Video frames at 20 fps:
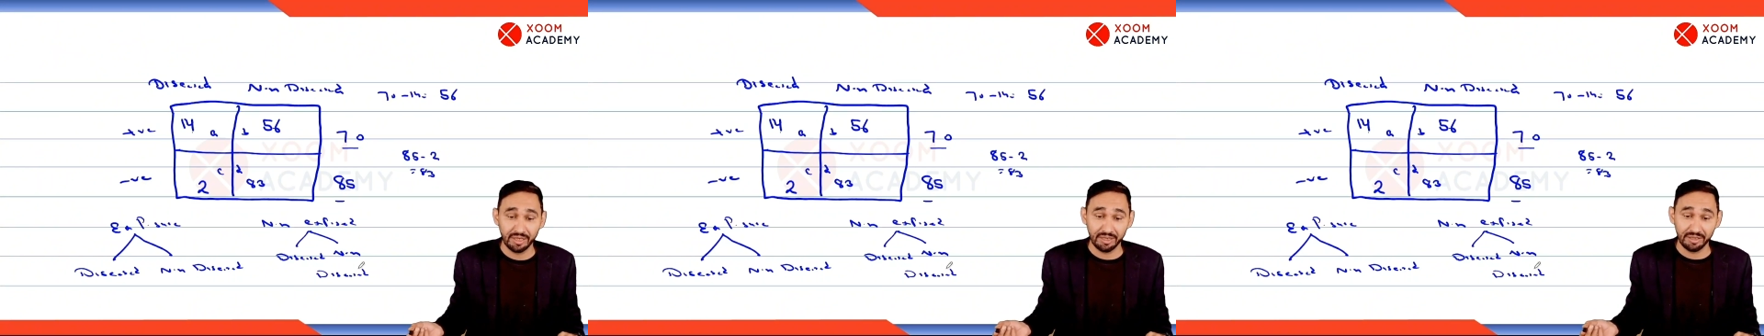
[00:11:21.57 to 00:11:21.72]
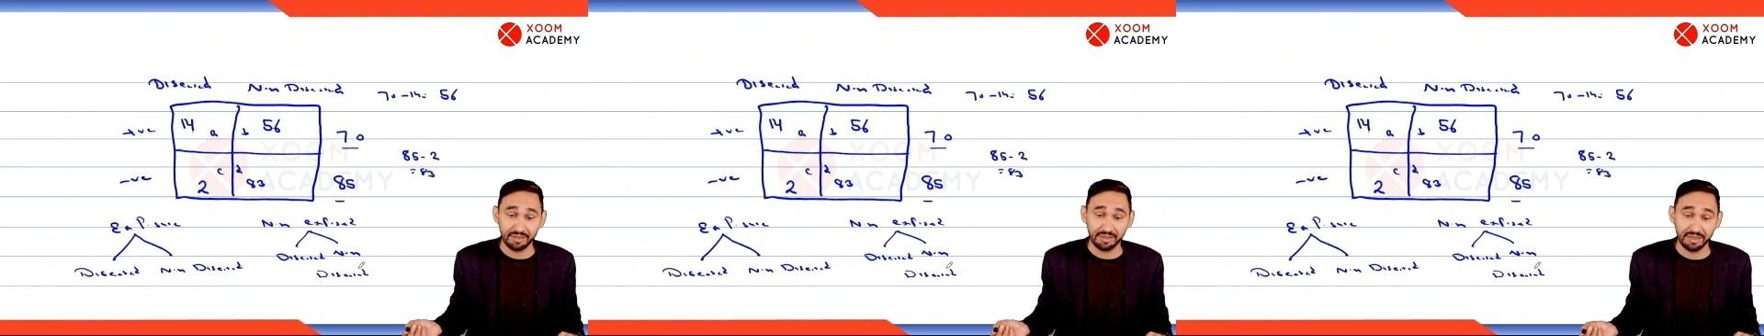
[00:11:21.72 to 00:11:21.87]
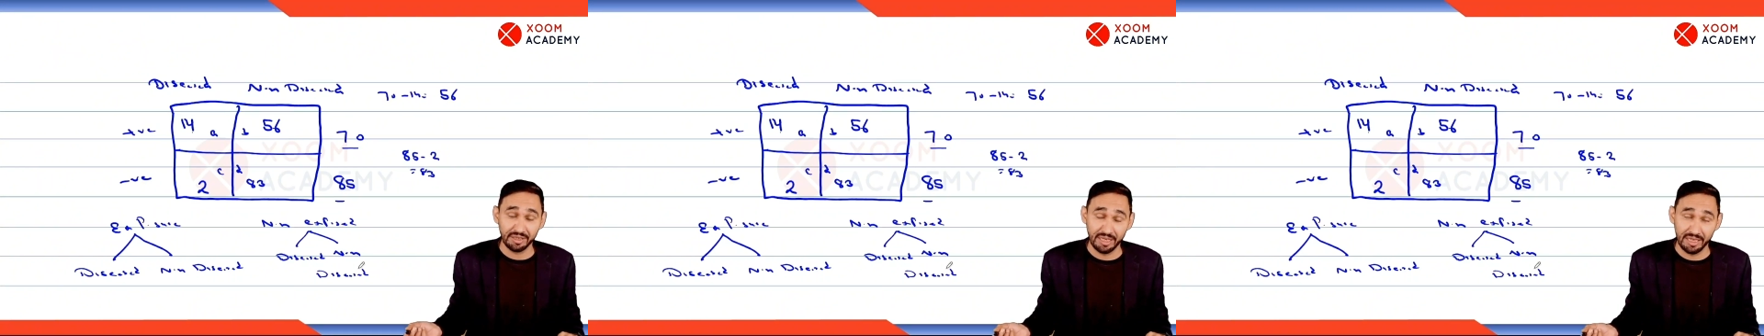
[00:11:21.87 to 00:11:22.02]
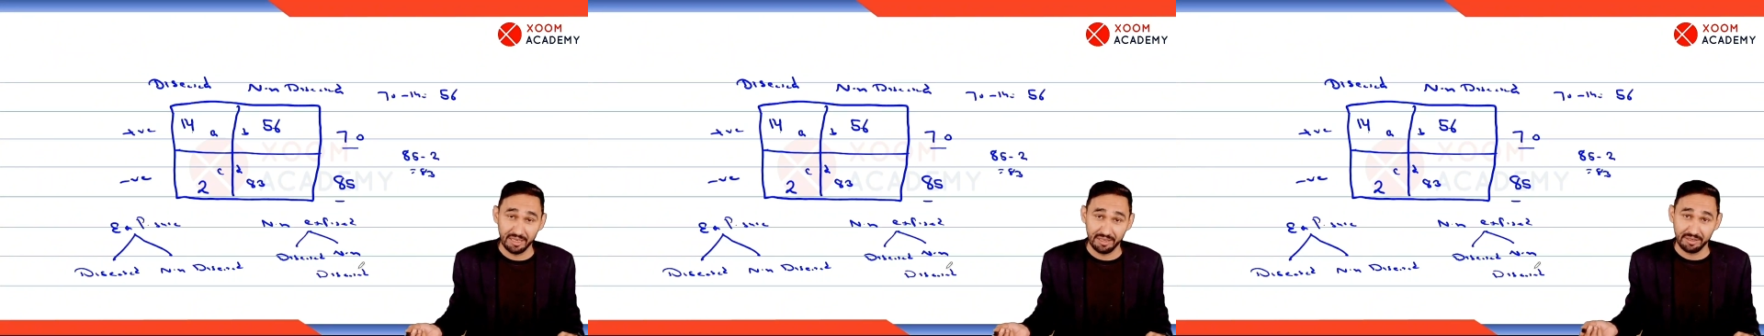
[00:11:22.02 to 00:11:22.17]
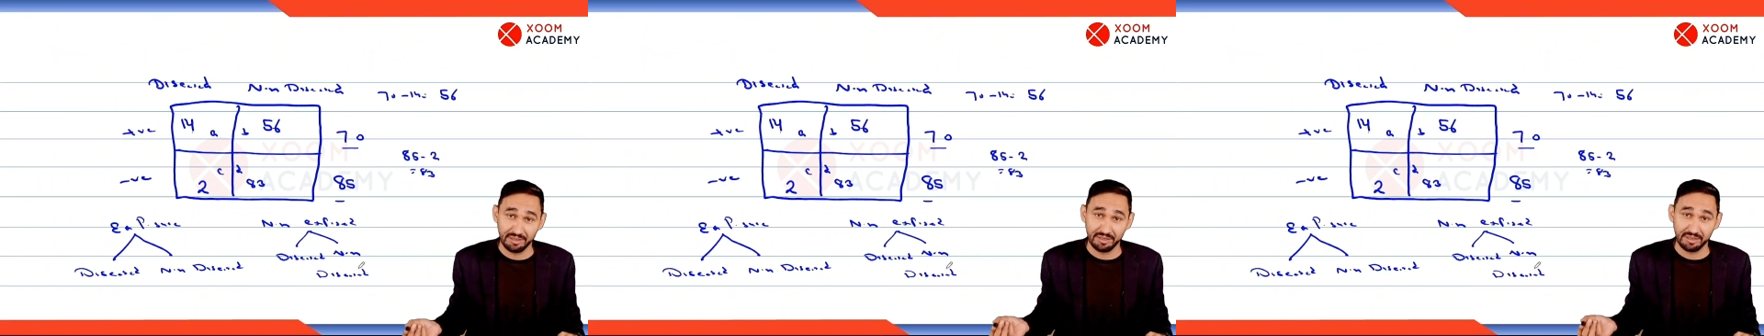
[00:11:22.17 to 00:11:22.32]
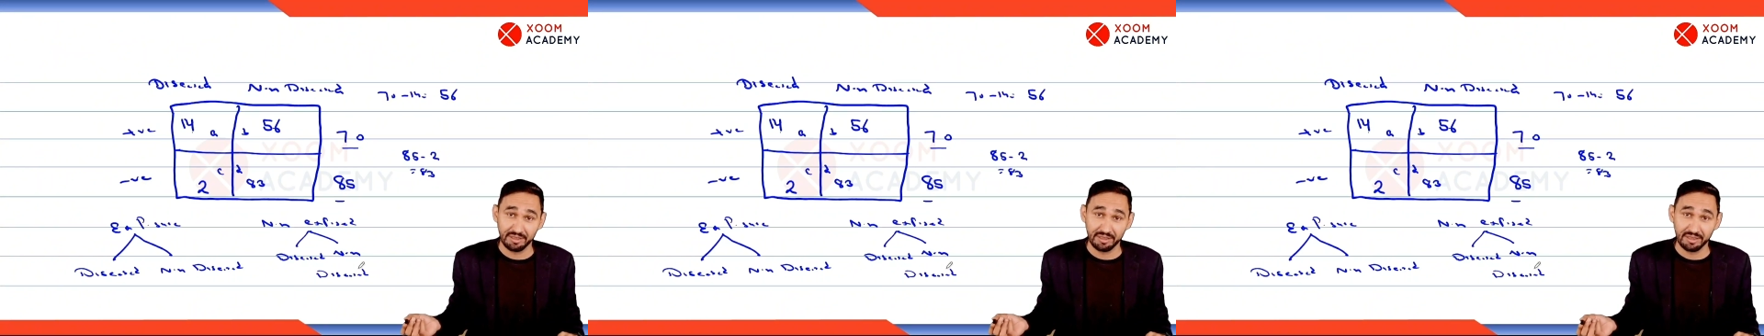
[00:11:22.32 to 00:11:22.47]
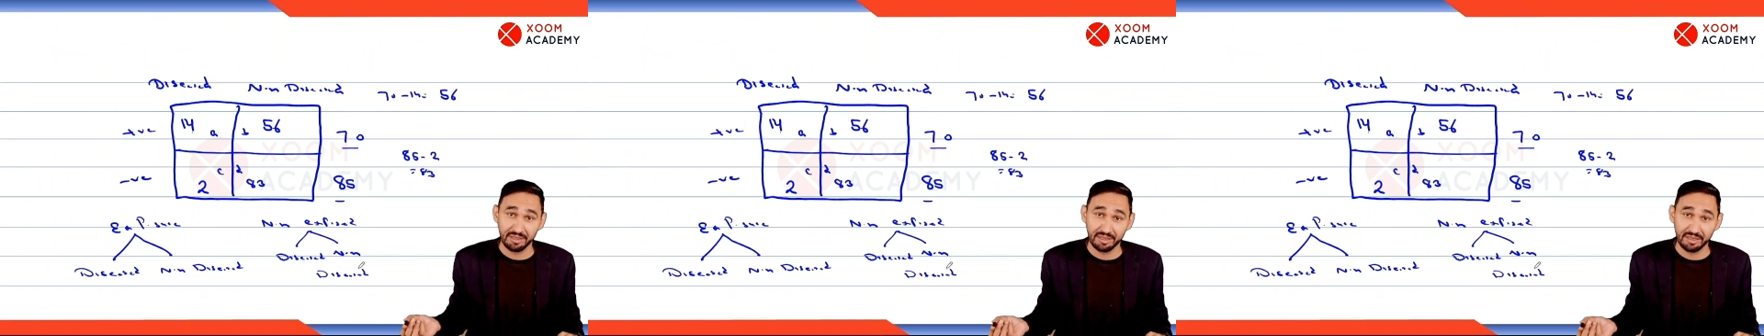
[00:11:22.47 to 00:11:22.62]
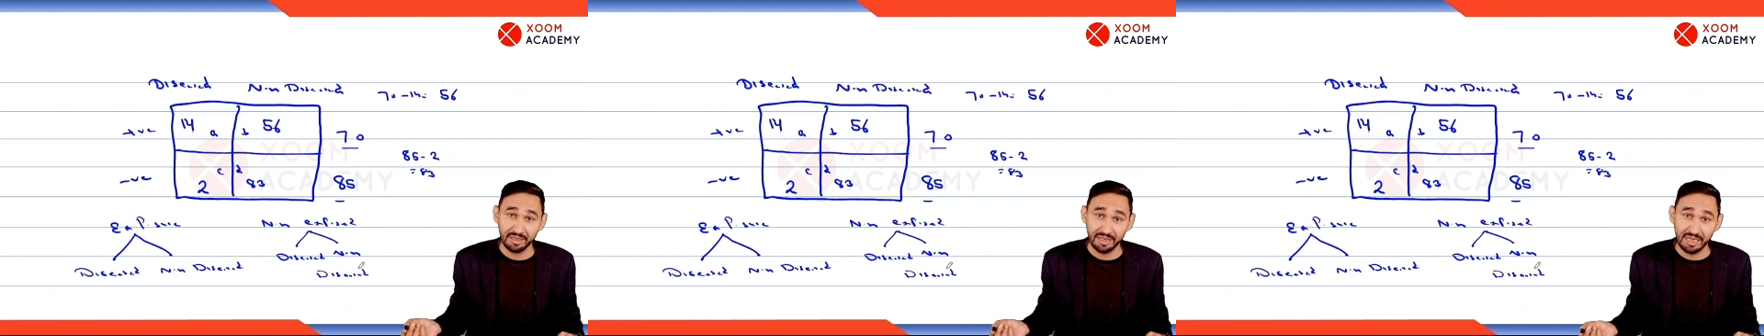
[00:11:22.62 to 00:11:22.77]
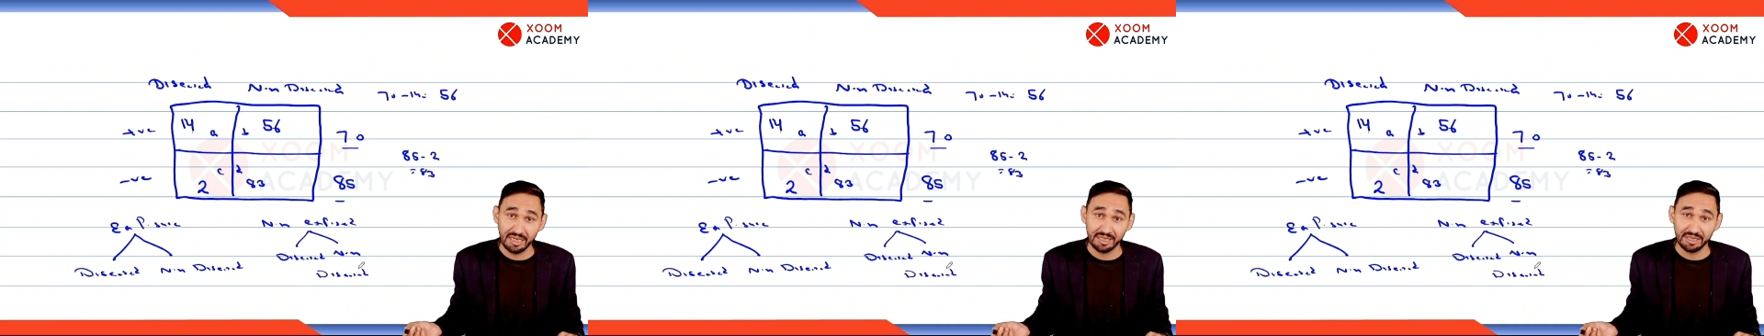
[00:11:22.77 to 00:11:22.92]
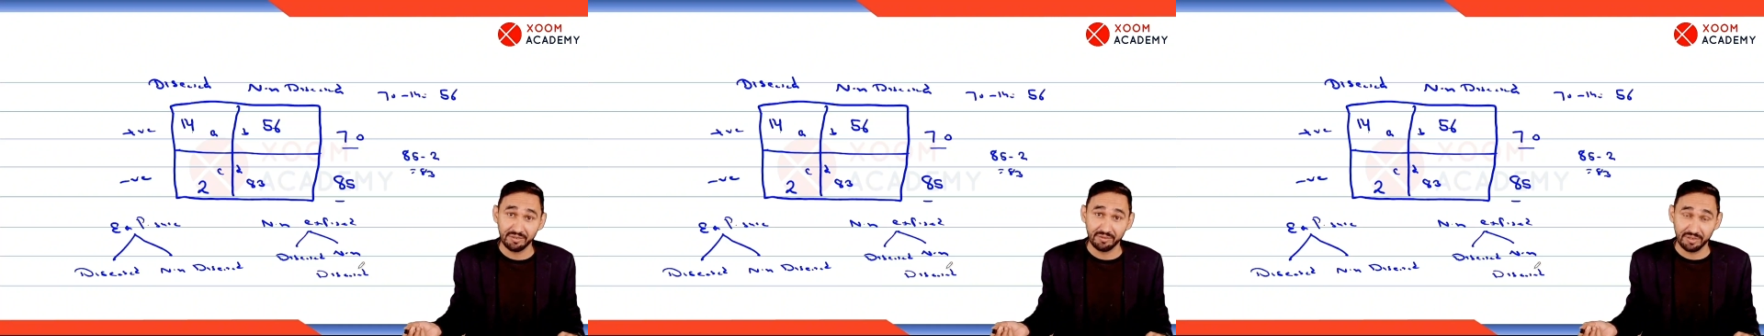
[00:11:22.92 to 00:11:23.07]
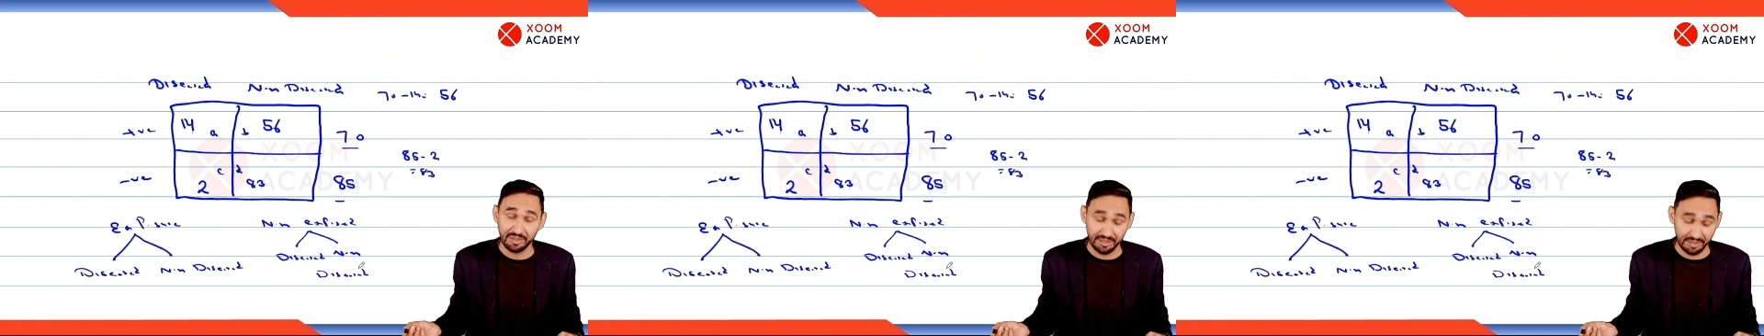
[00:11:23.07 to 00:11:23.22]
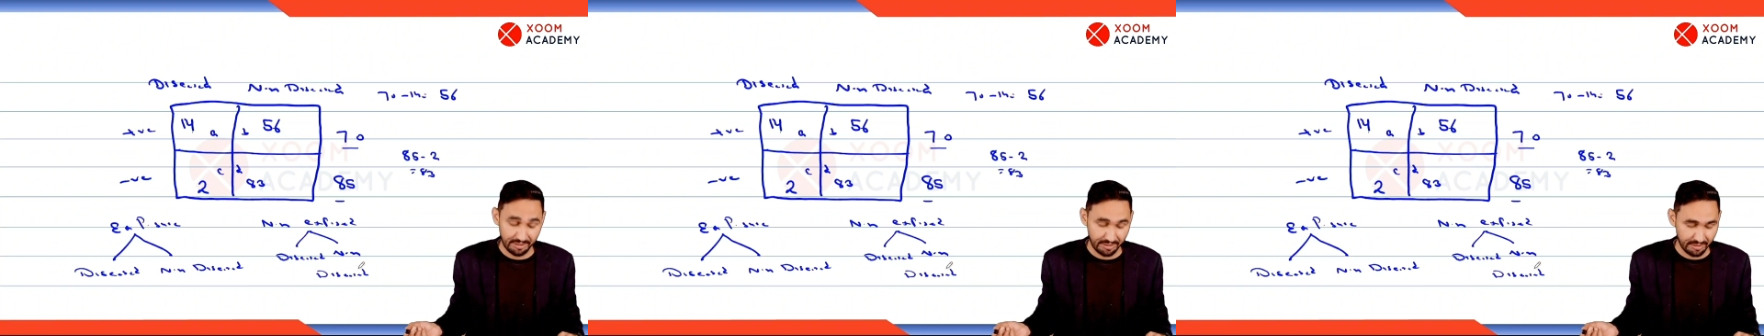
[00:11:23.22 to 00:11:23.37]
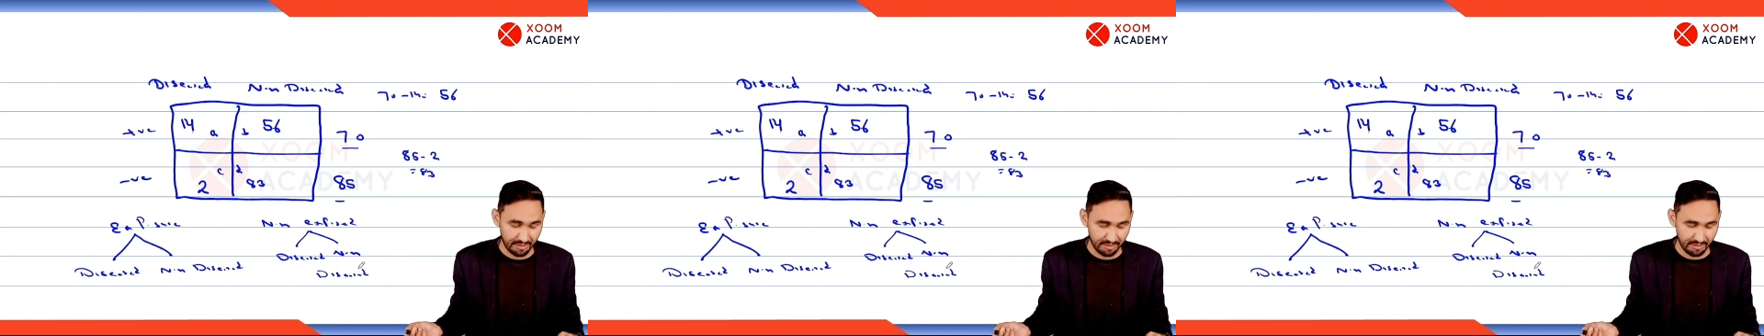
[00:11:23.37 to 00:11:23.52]
incidence, relative
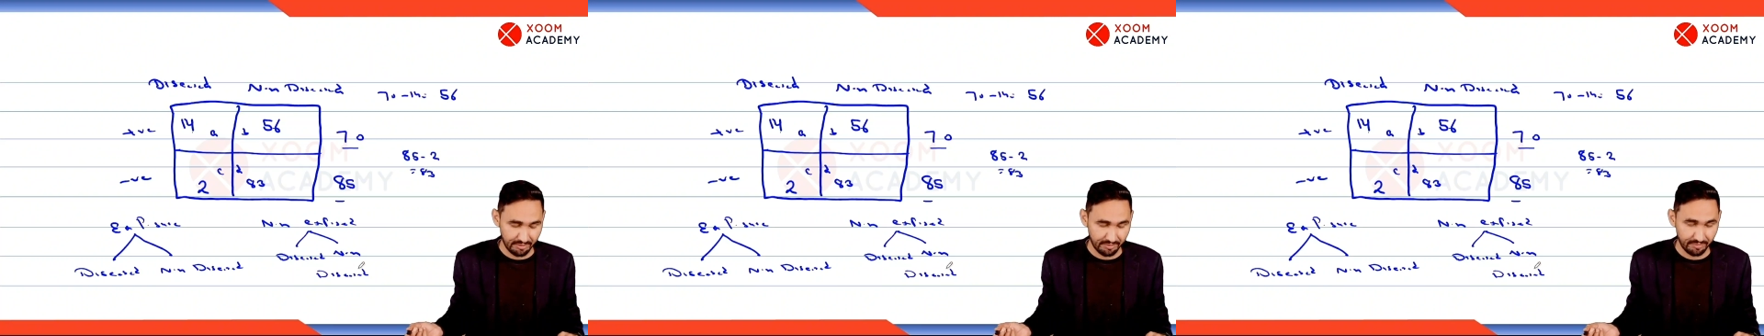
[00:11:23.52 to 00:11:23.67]
risk.